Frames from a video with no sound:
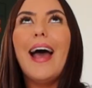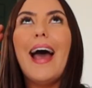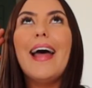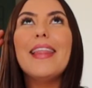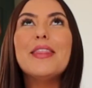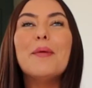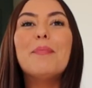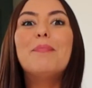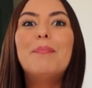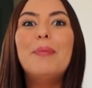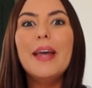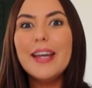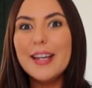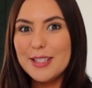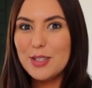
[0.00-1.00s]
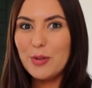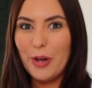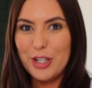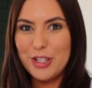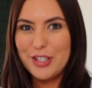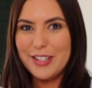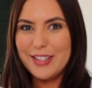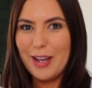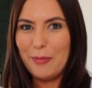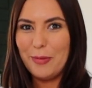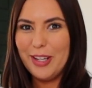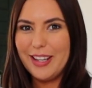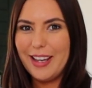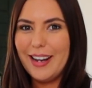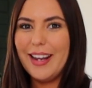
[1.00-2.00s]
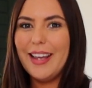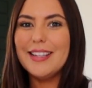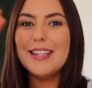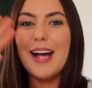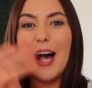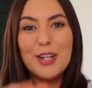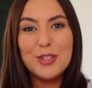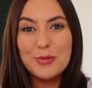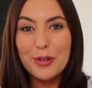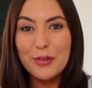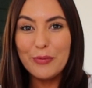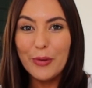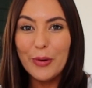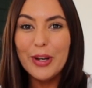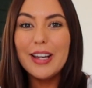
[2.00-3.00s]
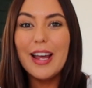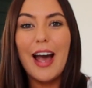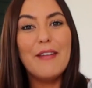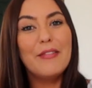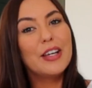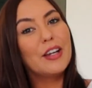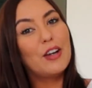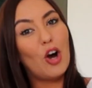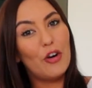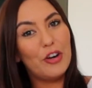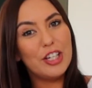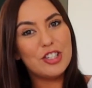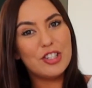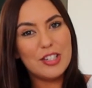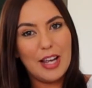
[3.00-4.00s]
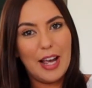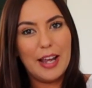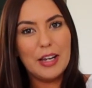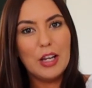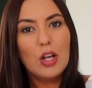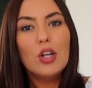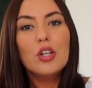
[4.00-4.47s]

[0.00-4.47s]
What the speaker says: And the biggest question that we get is how to avoid having an orange tan.